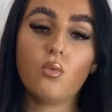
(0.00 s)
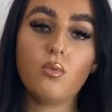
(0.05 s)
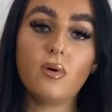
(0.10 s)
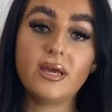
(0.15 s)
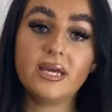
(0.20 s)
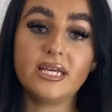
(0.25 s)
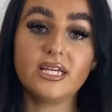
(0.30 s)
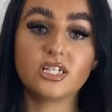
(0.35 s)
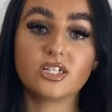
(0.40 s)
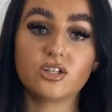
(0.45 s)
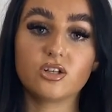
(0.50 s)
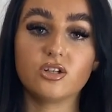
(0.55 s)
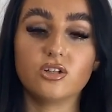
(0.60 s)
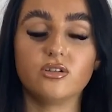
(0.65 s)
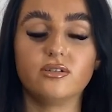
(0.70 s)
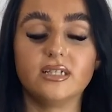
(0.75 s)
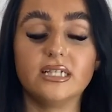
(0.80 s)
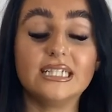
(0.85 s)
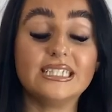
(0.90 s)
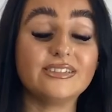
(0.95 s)
each
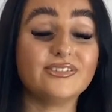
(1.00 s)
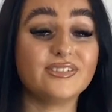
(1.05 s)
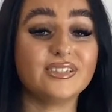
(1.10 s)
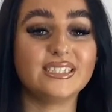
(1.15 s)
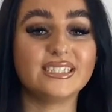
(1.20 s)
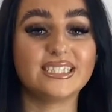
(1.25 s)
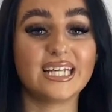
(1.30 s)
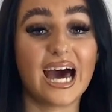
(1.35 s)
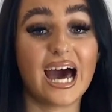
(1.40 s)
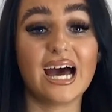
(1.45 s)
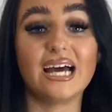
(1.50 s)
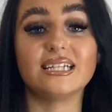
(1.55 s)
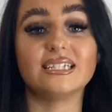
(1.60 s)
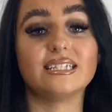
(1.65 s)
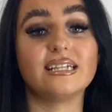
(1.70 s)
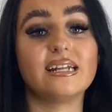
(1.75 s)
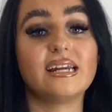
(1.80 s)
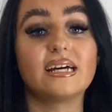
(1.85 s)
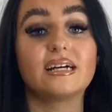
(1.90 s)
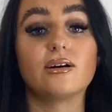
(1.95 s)
colour in a different size and
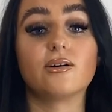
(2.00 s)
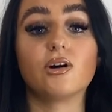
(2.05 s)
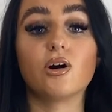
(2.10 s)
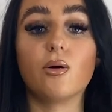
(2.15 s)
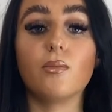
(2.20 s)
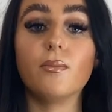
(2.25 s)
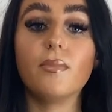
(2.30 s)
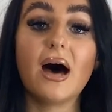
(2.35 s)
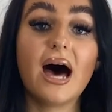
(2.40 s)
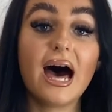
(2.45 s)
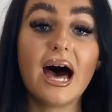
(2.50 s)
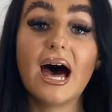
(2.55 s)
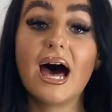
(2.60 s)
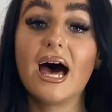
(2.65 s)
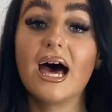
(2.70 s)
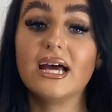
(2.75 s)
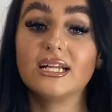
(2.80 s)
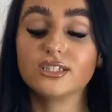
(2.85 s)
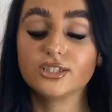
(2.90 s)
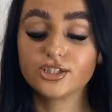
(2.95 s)
then I can compare
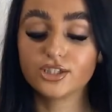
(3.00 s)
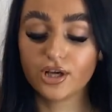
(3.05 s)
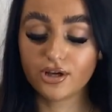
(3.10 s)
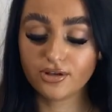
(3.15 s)
and show